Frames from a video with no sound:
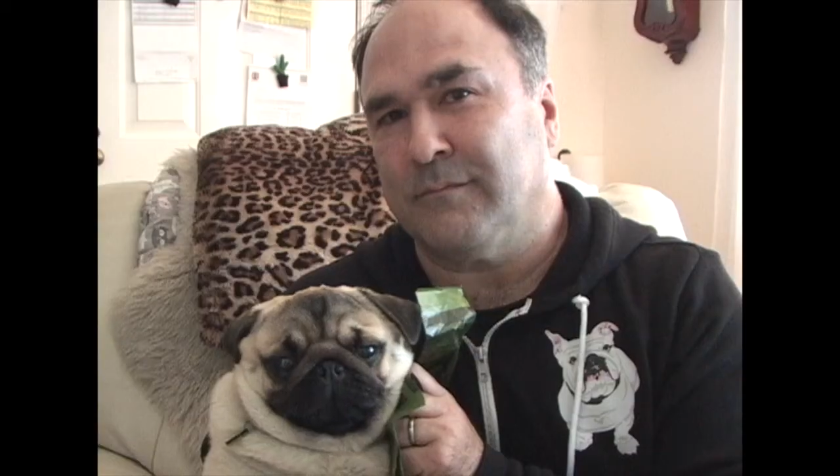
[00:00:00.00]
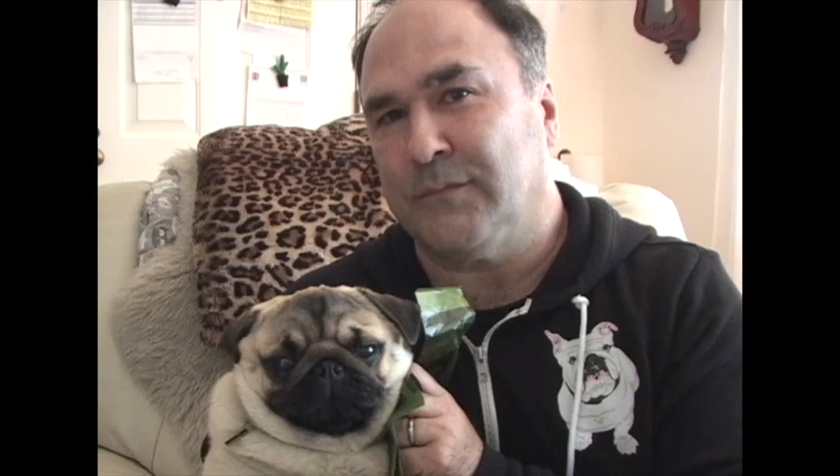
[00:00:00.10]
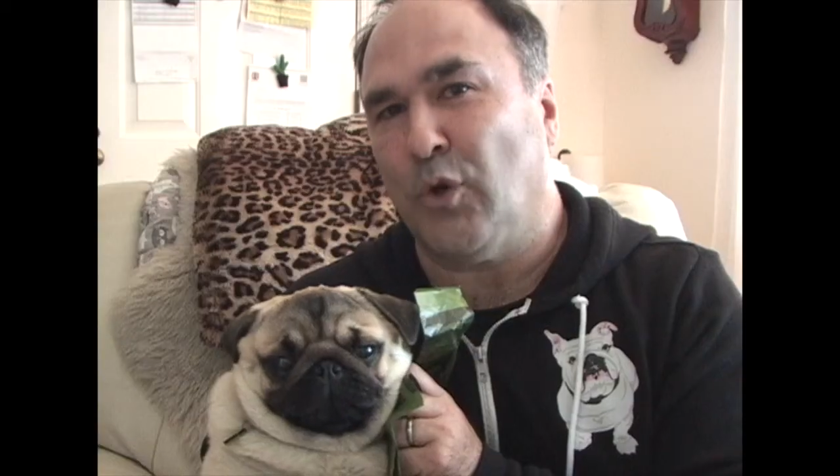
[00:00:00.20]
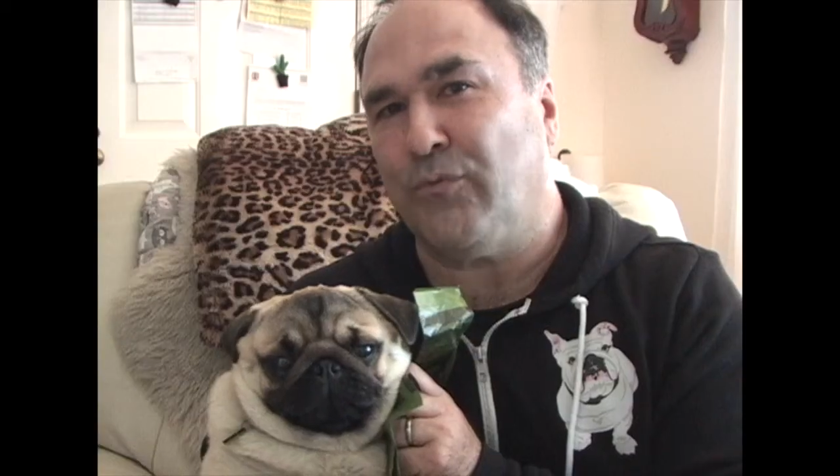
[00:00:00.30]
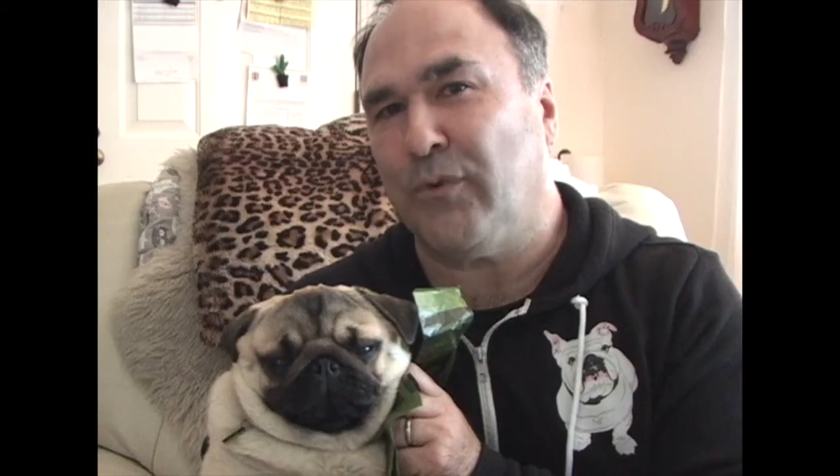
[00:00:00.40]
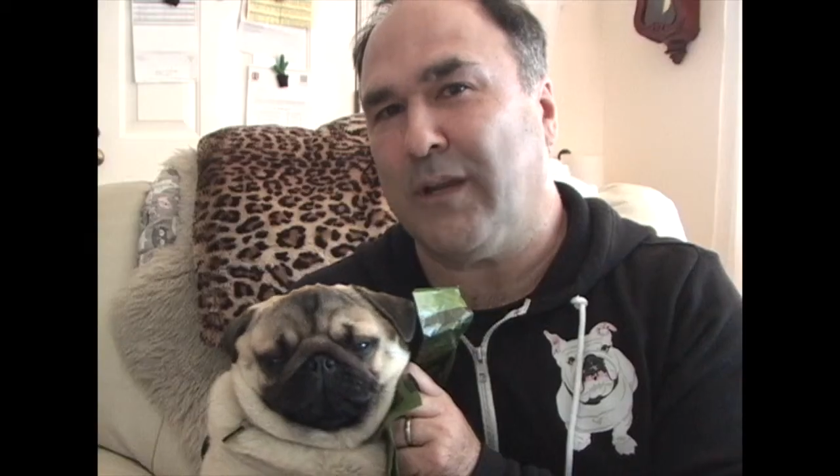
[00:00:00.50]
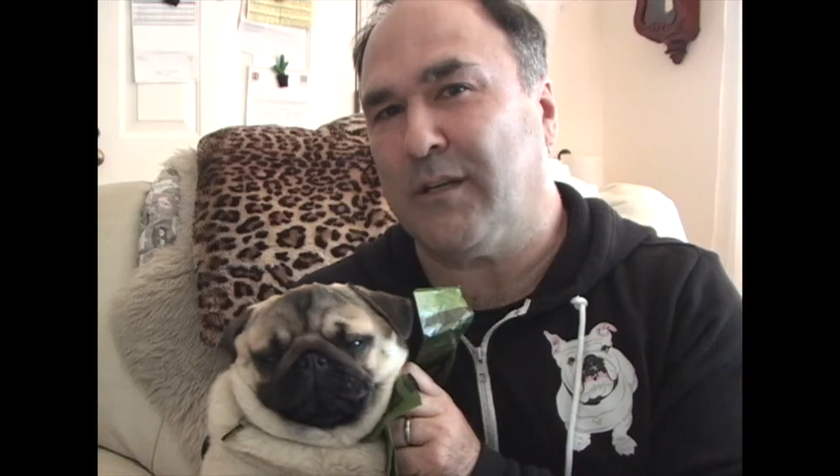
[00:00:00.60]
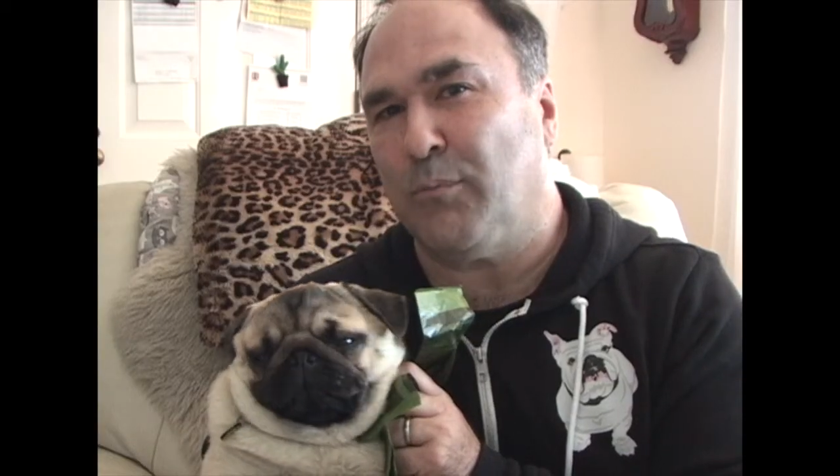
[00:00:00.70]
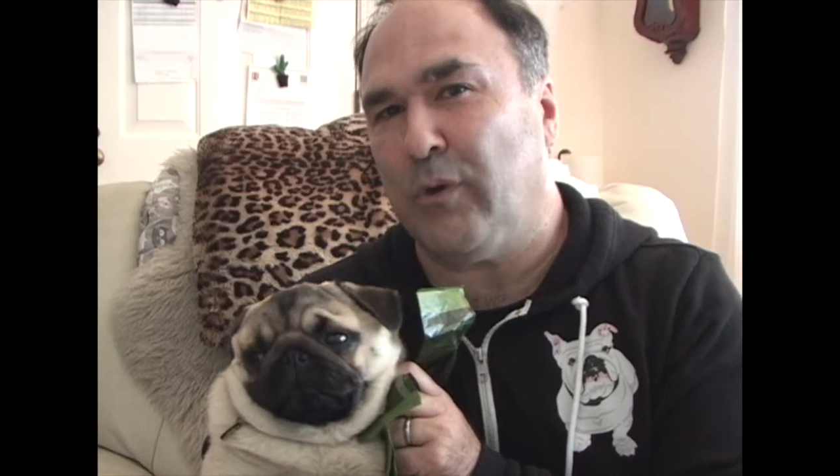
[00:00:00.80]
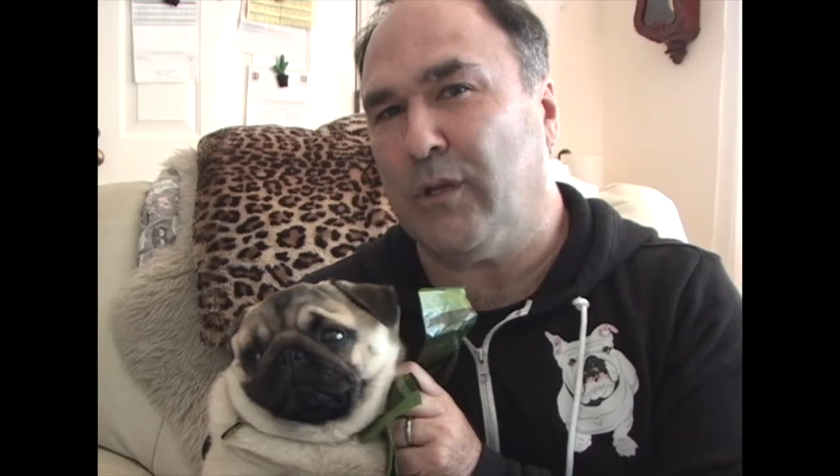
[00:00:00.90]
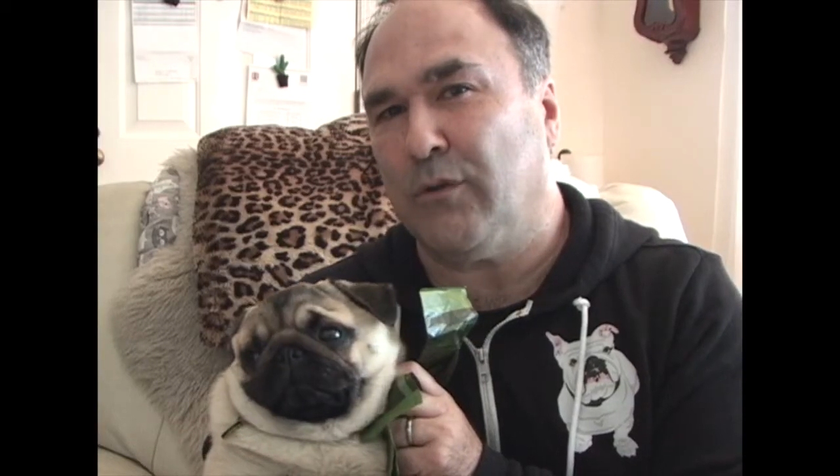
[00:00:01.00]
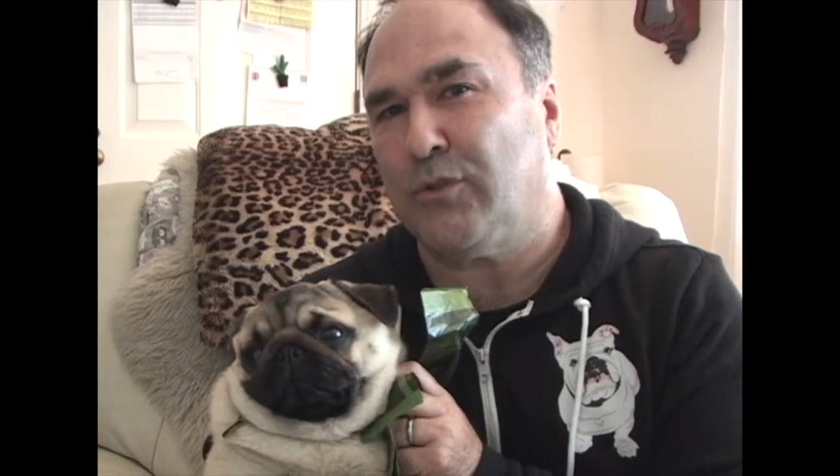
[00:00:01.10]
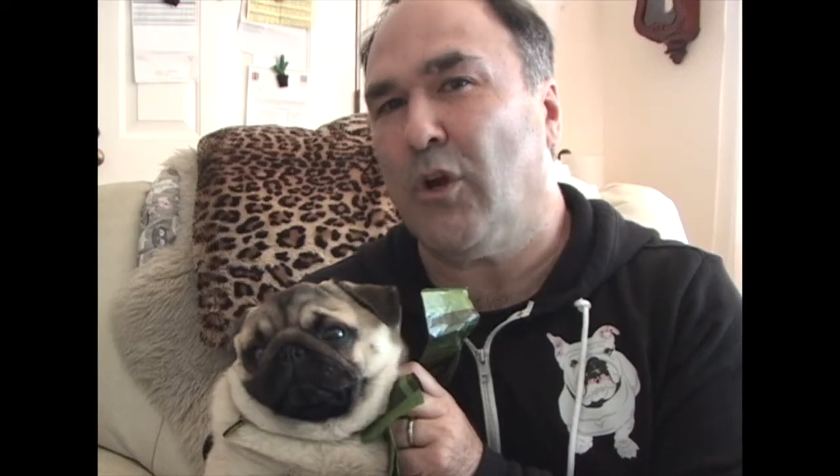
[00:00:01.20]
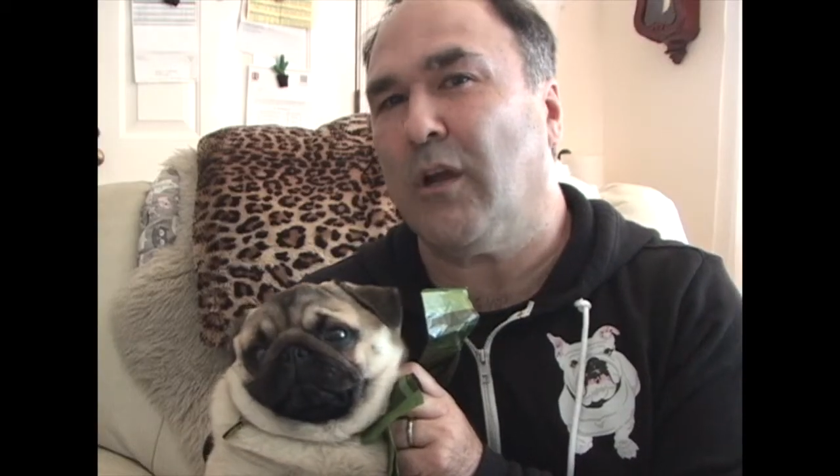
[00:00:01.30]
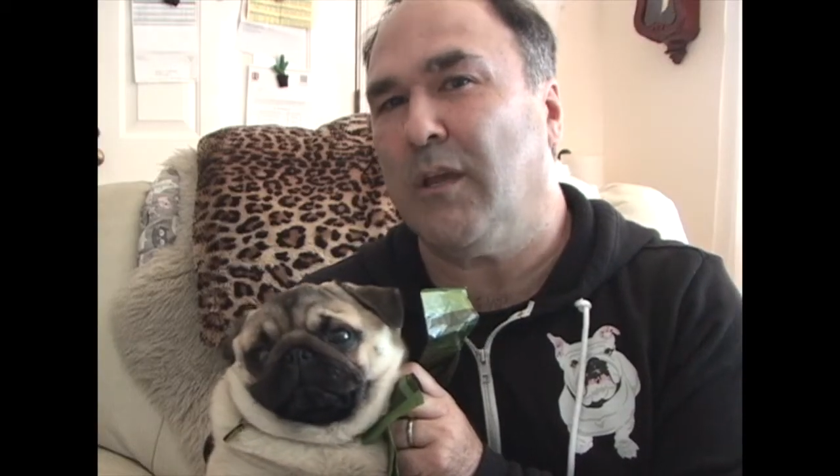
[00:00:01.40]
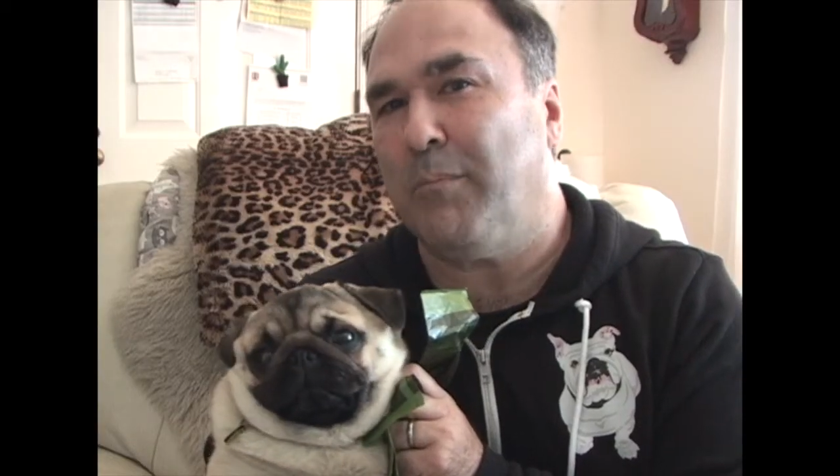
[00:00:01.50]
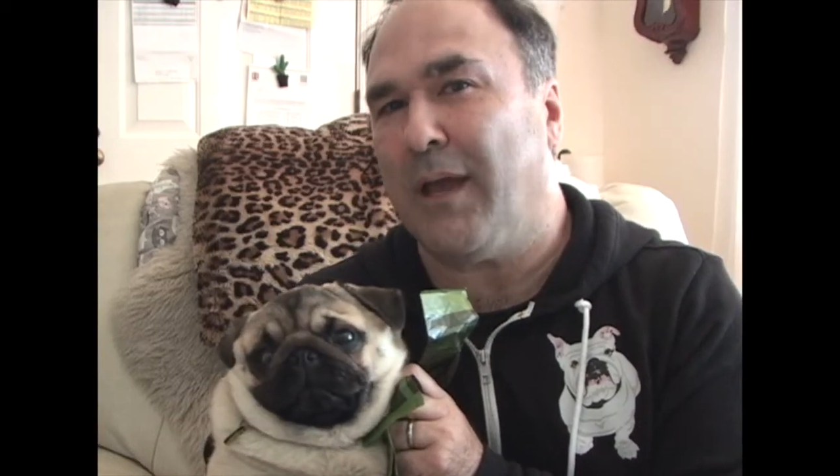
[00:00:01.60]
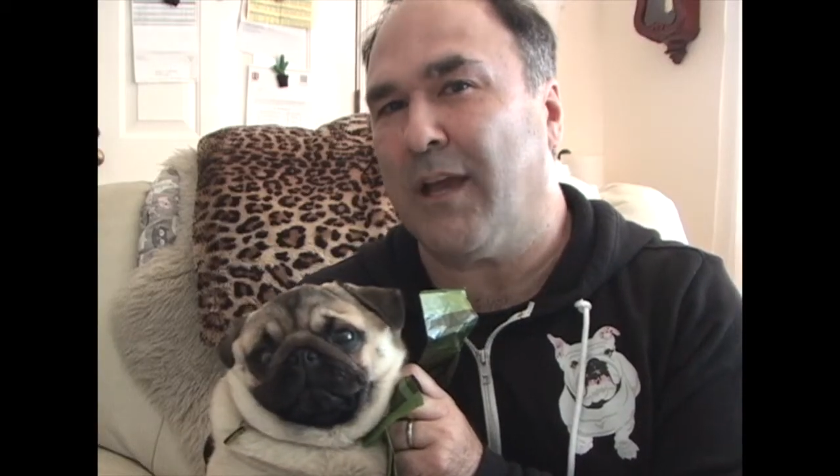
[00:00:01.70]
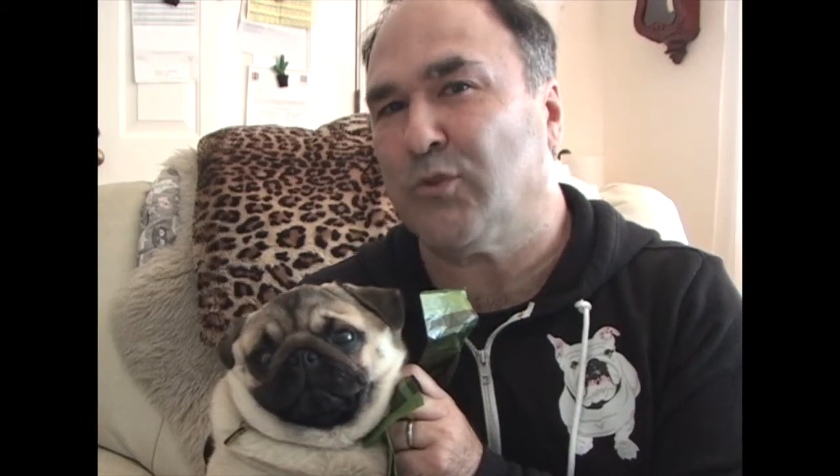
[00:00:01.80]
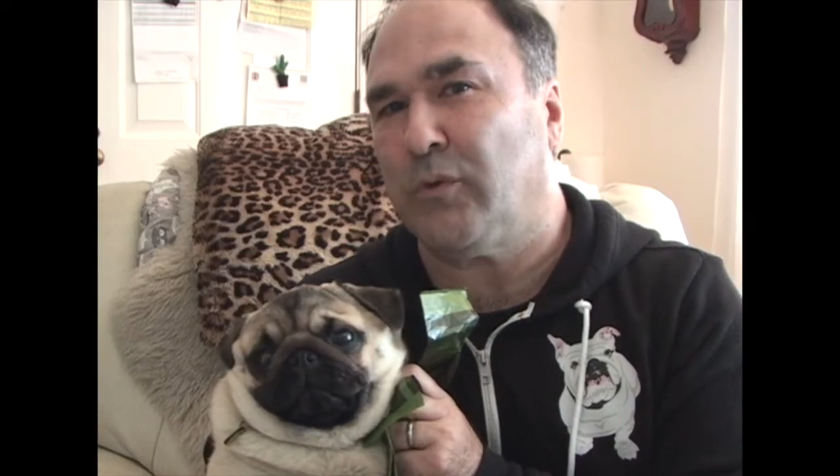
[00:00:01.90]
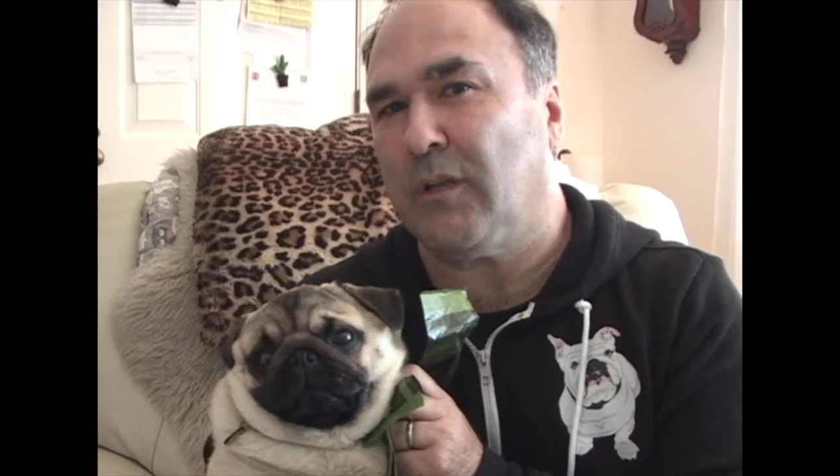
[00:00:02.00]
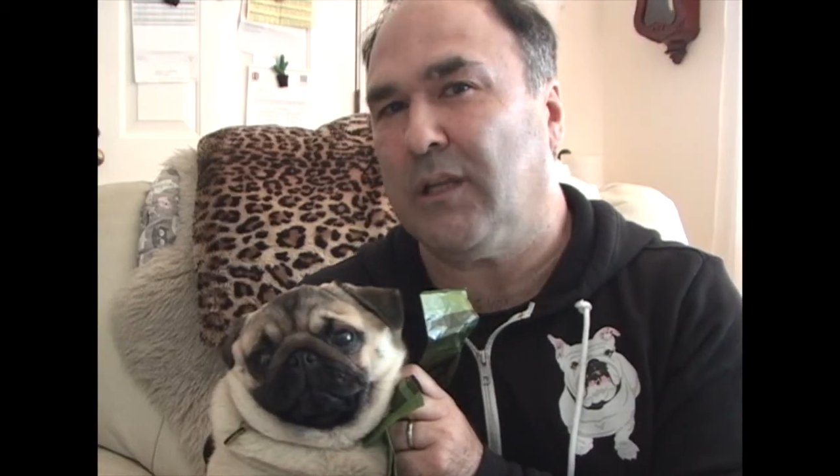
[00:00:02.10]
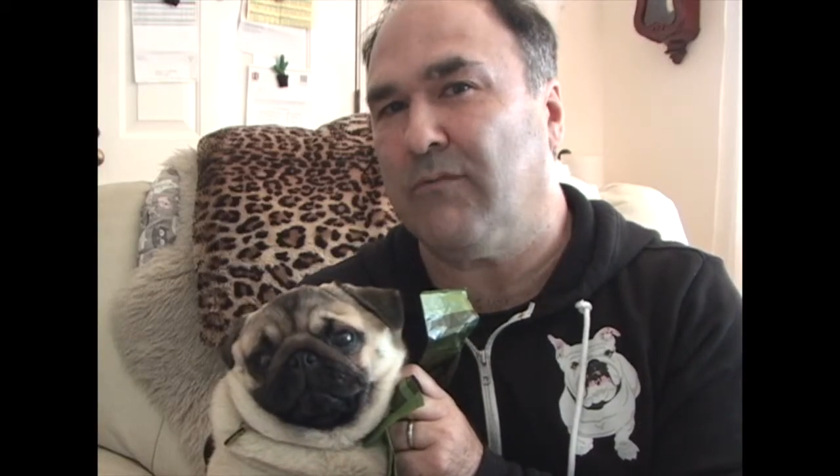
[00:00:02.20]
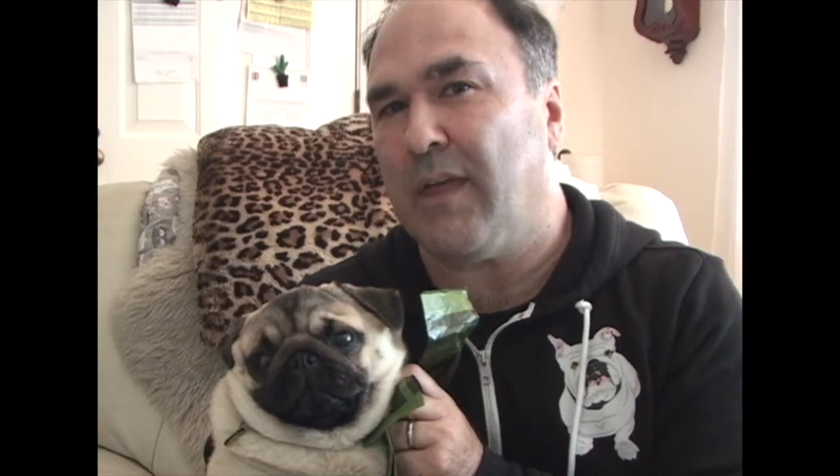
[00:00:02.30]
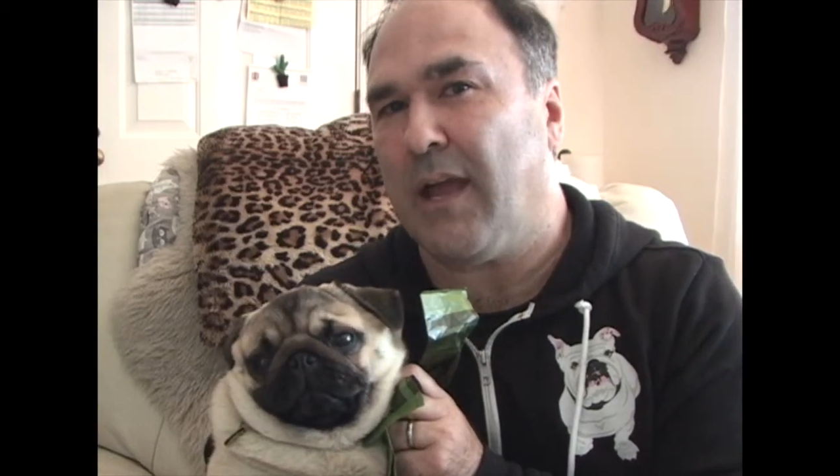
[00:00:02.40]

Don't forget to bring your doggy bags when you leave the